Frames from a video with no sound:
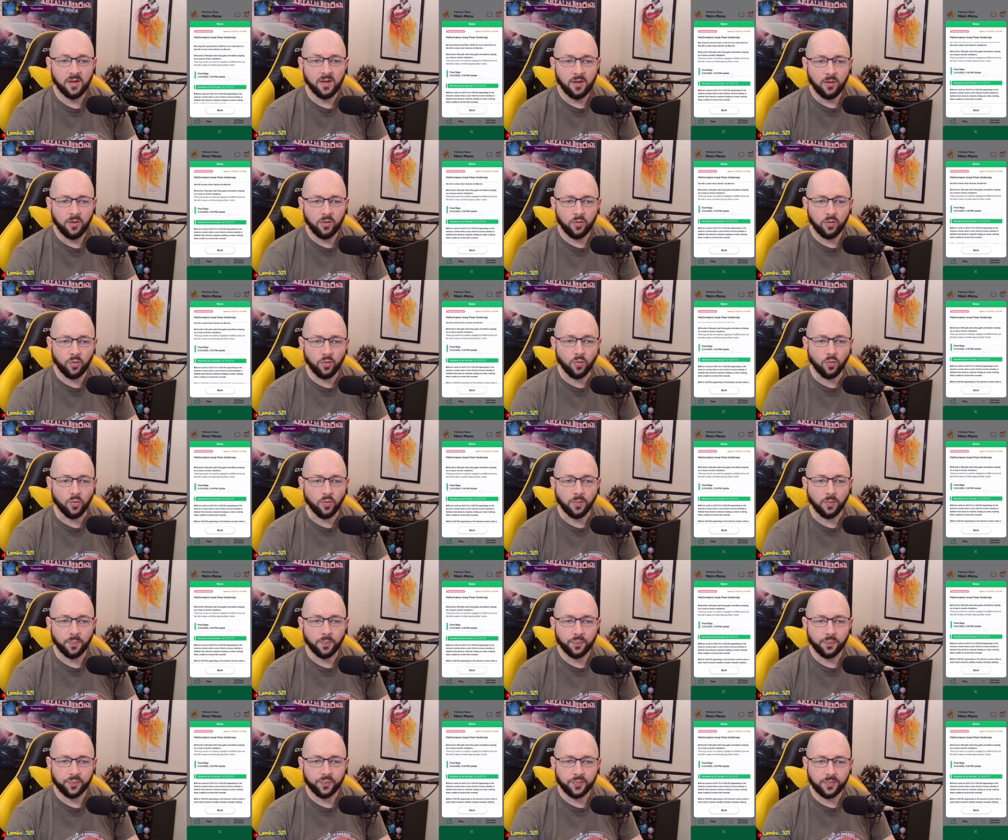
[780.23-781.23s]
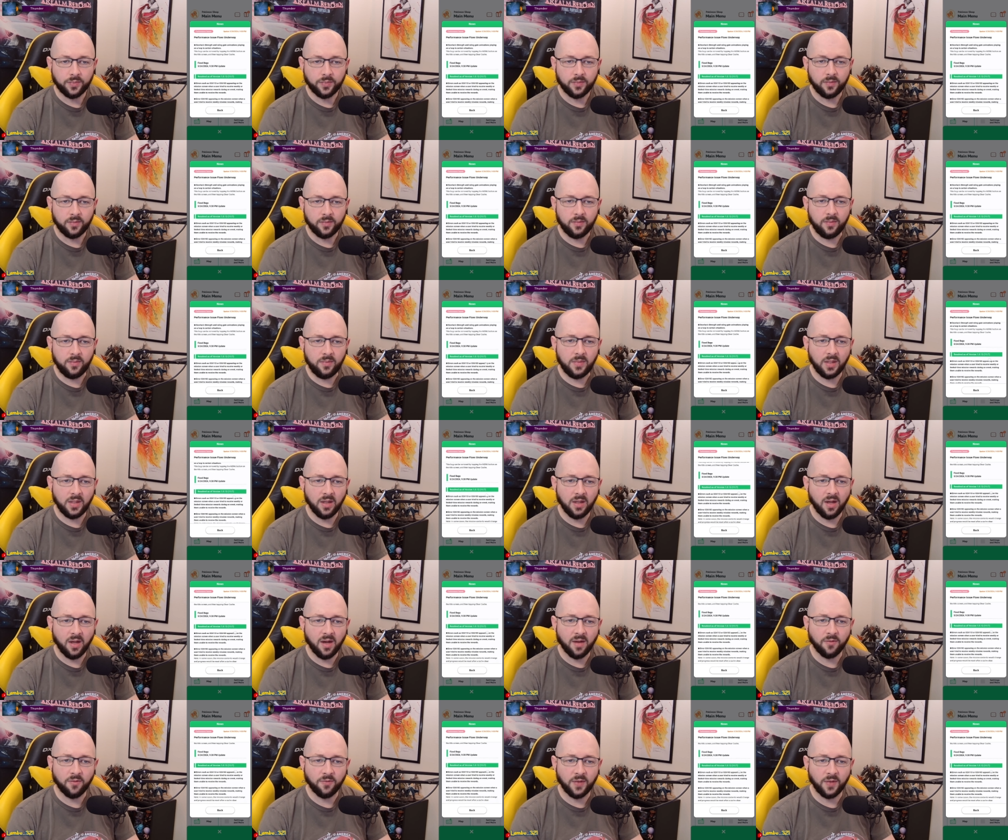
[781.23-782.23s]
Cool
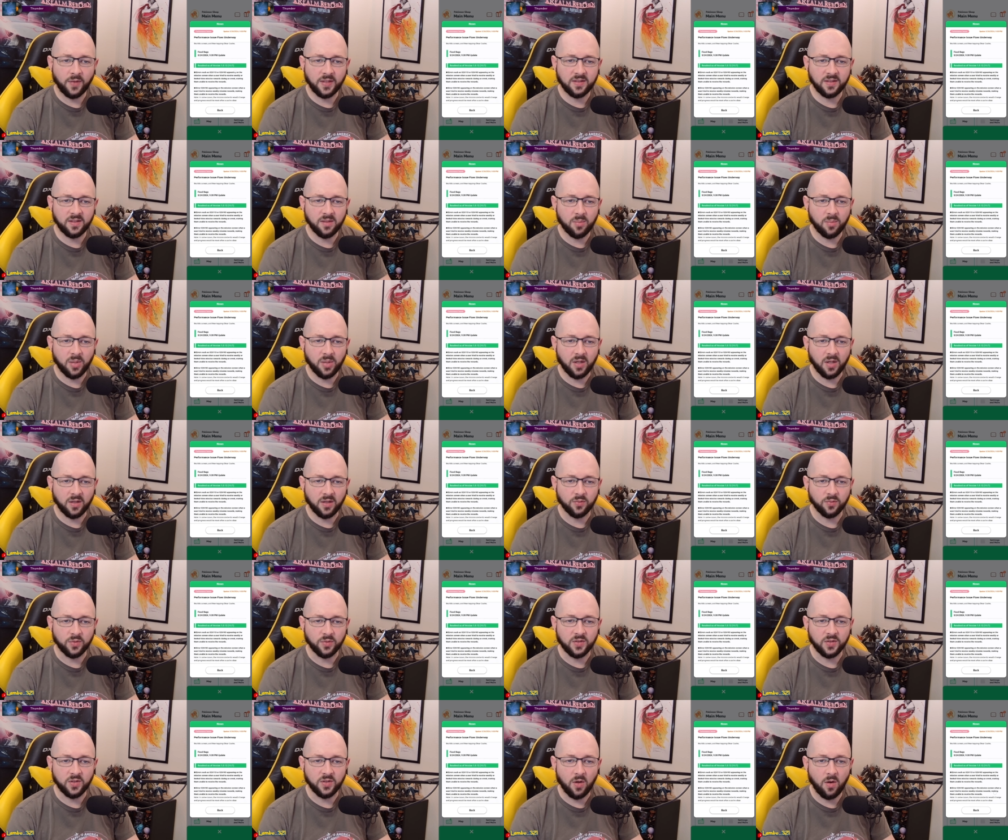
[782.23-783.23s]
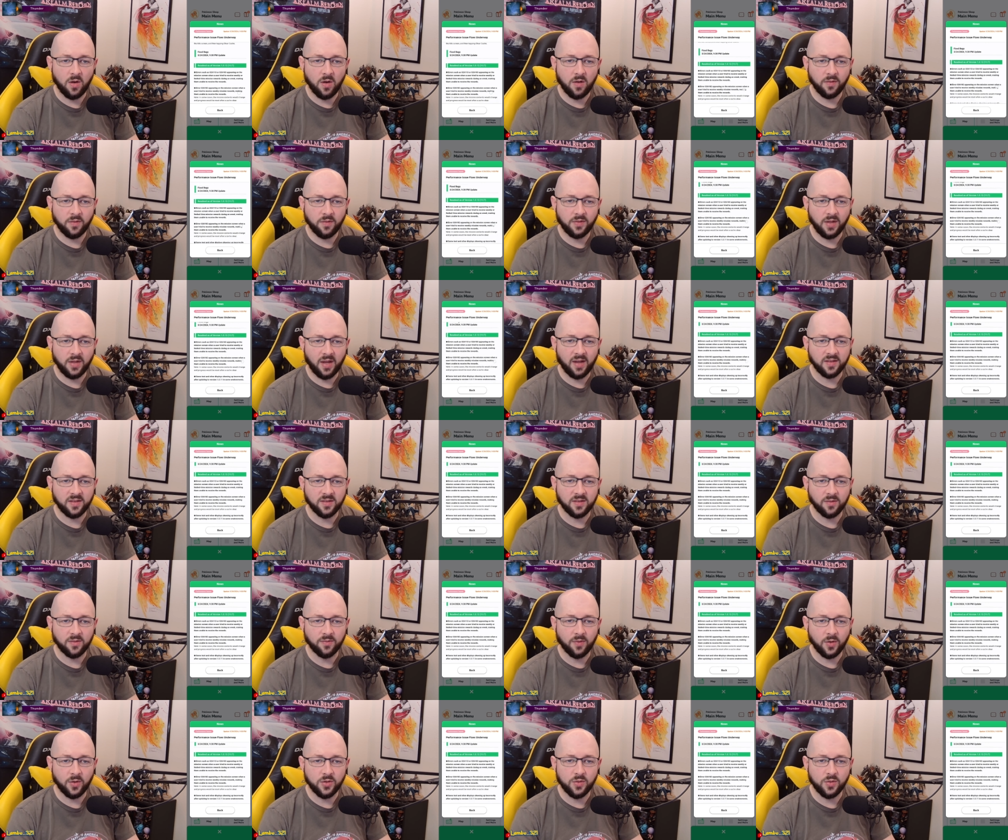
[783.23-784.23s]
uh, fixed the bugs, resolved as of
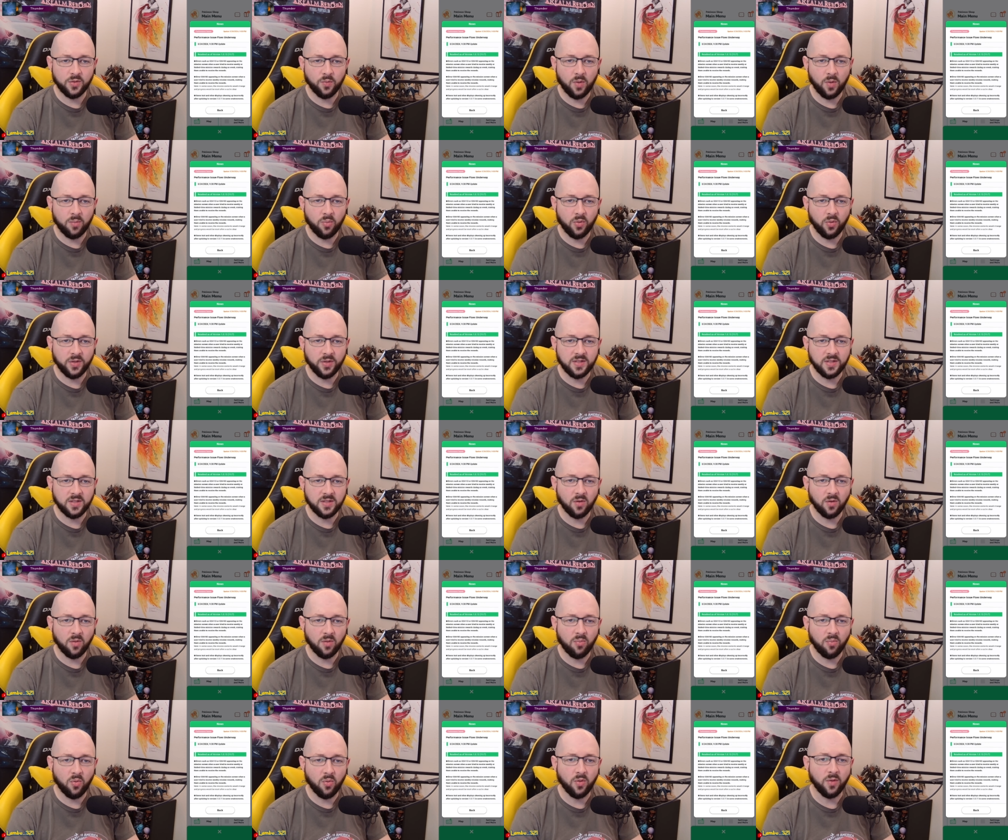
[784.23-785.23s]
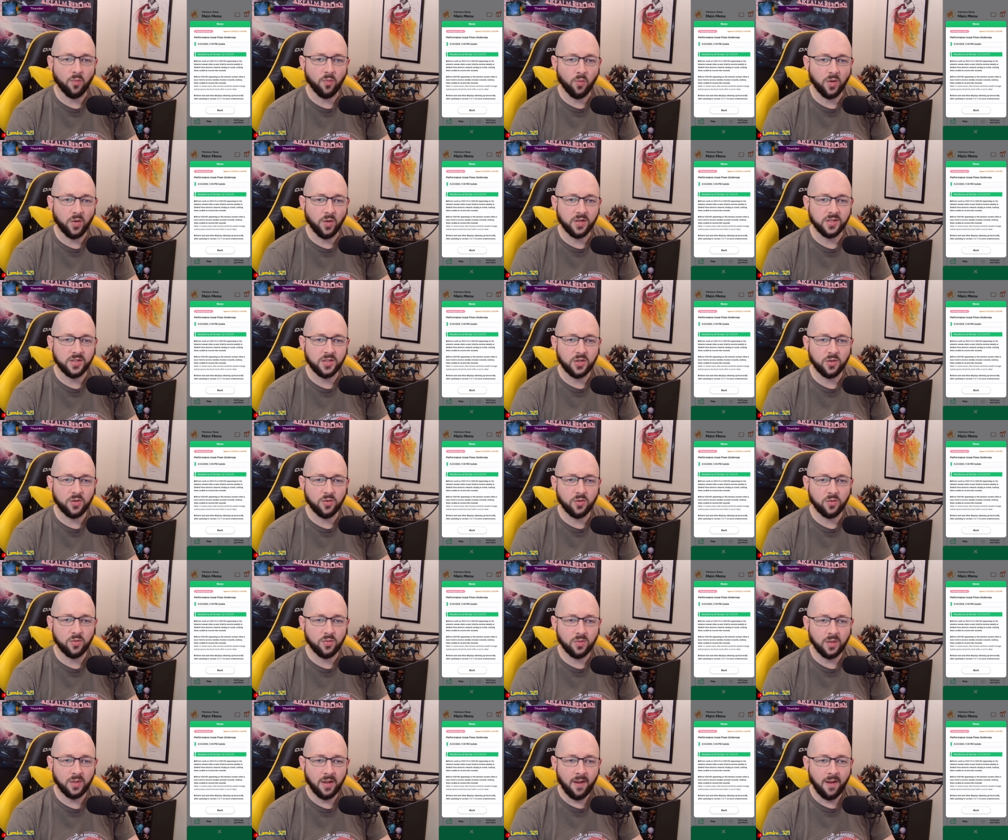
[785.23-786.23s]
version
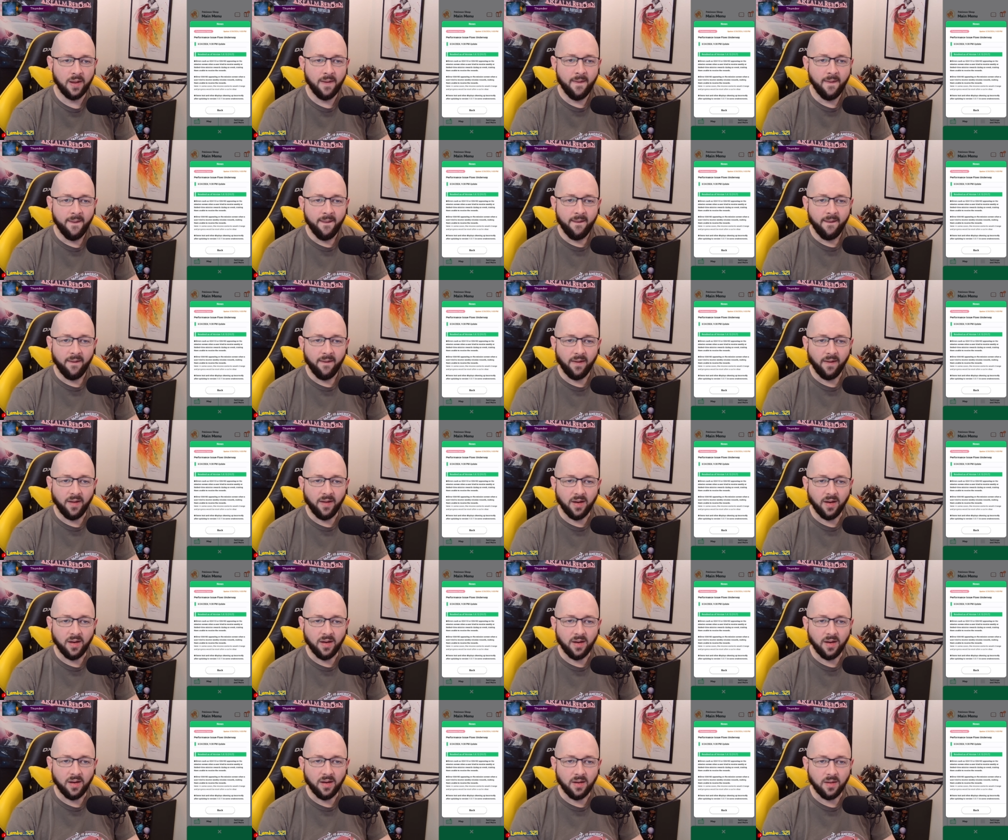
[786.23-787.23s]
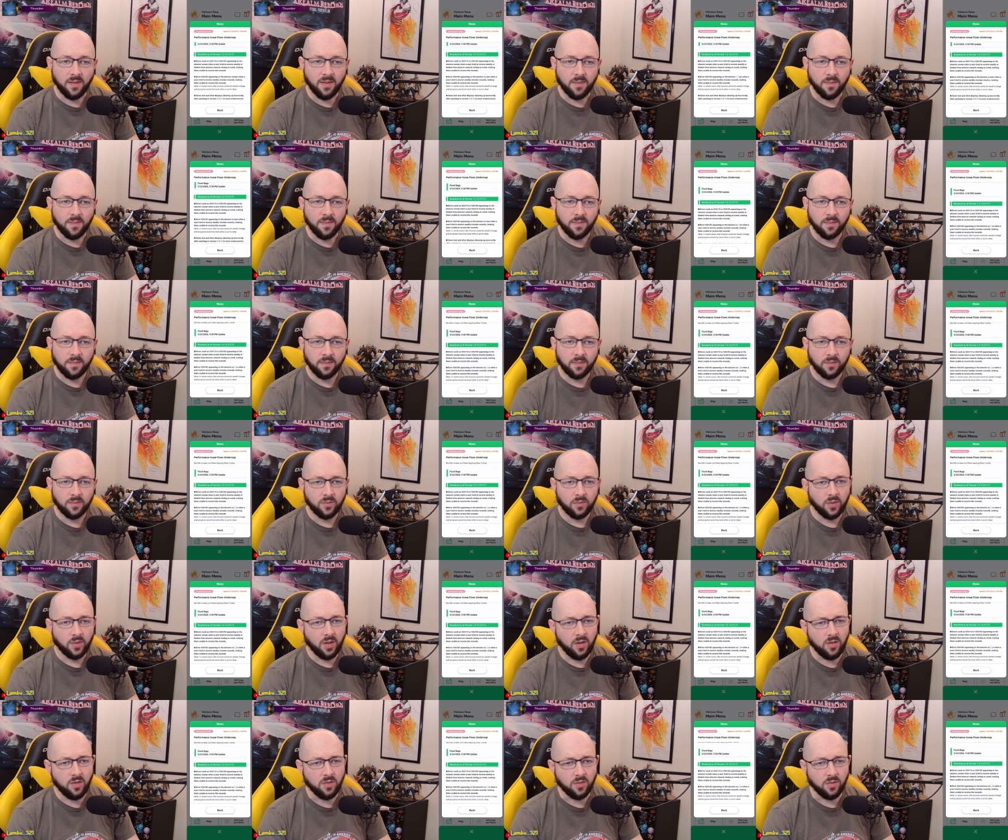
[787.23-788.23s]
1.0.12. Um,
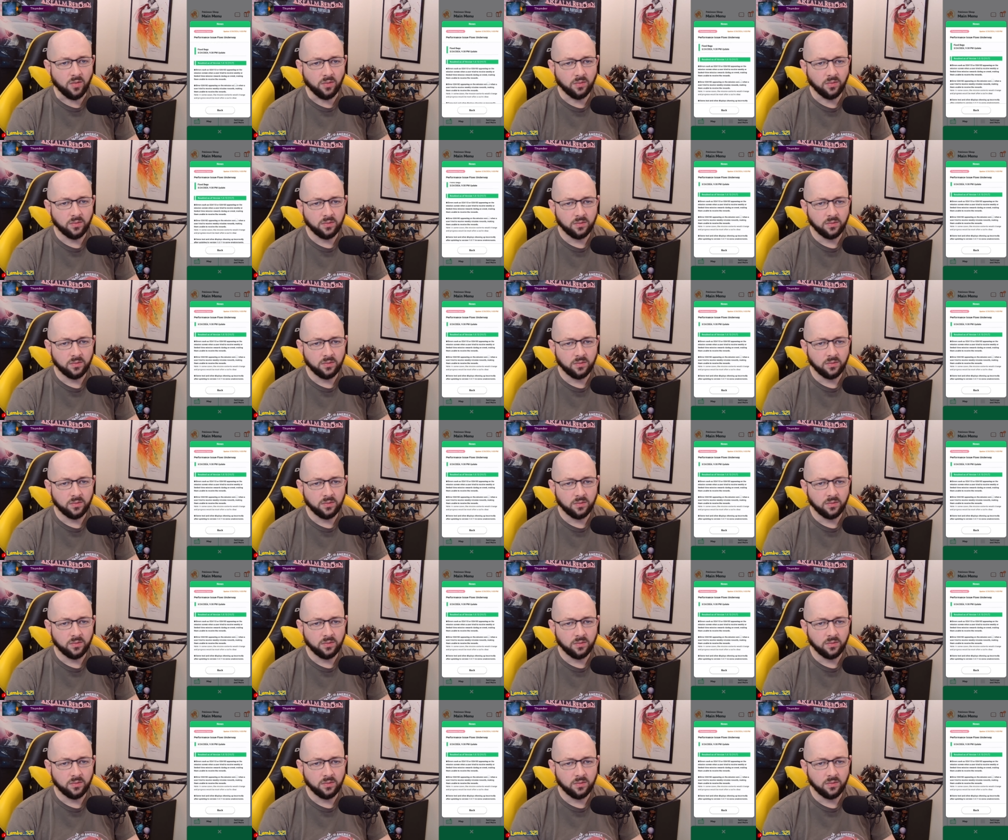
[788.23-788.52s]
oh,